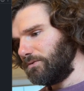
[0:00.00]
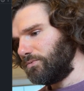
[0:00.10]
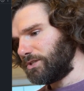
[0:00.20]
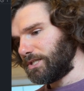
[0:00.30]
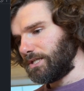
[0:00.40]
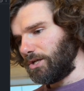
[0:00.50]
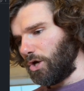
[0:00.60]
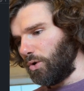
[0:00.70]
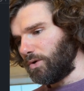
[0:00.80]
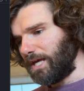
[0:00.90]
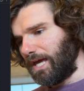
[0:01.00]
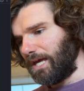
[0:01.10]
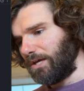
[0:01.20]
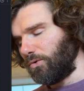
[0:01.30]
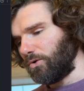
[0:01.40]
which is an
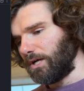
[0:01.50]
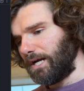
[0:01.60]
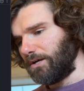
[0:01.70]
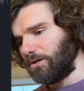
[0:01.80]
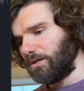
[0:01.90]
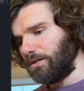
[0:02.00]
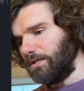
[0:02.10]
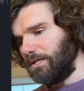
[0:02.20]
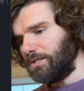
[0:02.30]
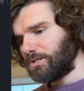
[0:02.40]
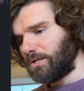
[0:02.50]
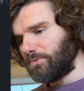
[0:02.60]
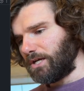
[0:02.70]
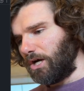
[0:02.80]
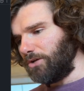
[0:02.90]
OK or error. So then
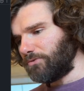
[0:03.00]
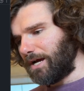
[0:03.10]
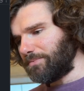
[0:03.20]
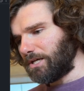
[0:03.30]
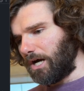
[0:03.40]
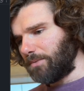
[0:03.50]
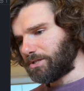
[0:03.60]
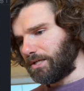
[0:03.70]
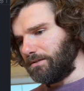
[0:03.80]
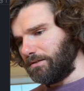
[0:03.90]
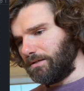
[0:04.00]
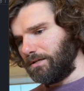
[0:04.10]
we unwrap the option.